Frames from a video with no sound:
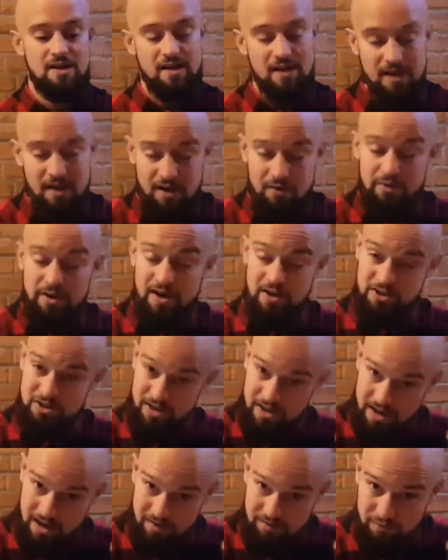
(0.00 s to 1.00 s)
We
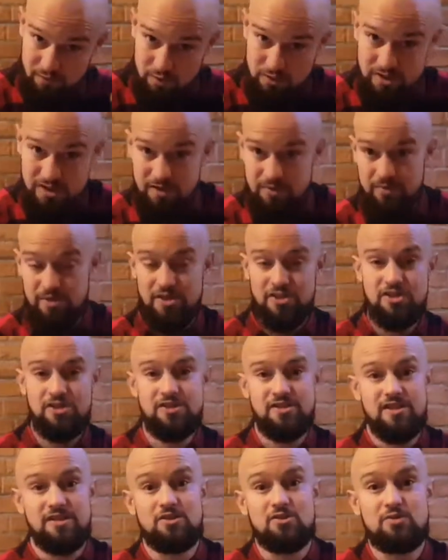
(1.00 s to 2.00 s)
actually have 14
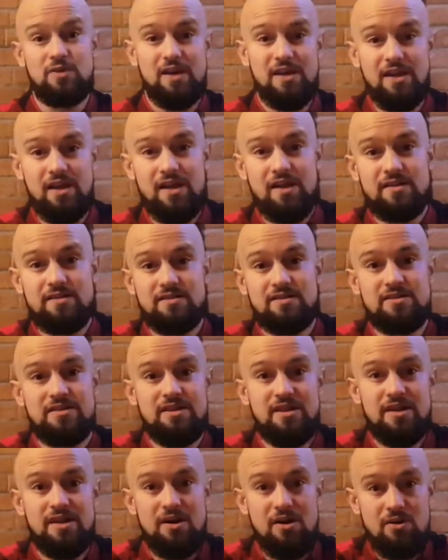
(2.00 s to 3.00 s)
regions and 28
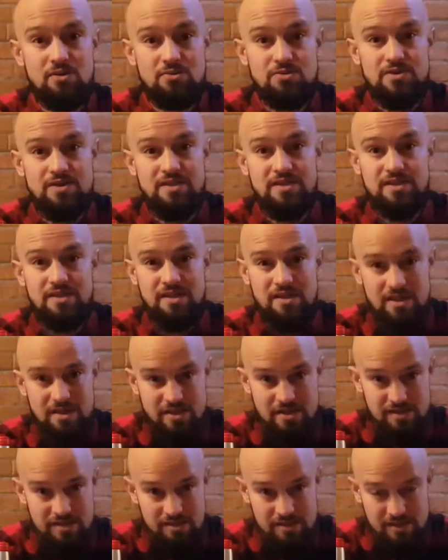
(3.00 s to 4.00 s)

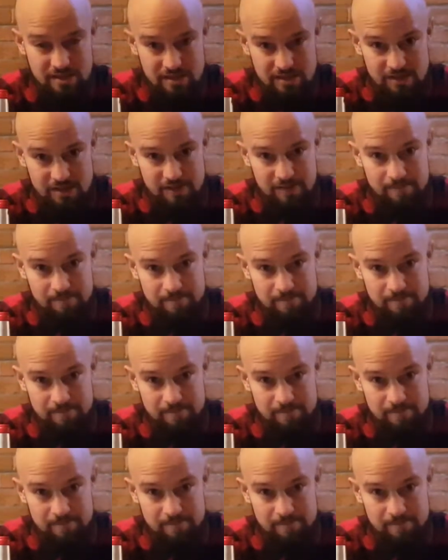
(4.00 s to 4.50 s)
DOCs.